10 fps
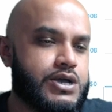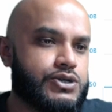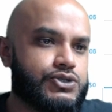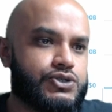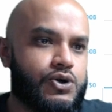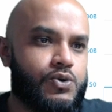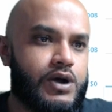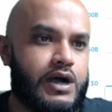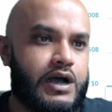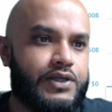
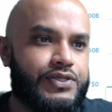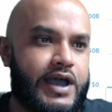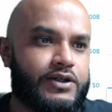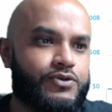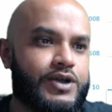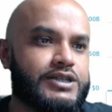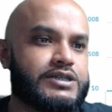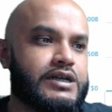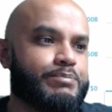So that creates a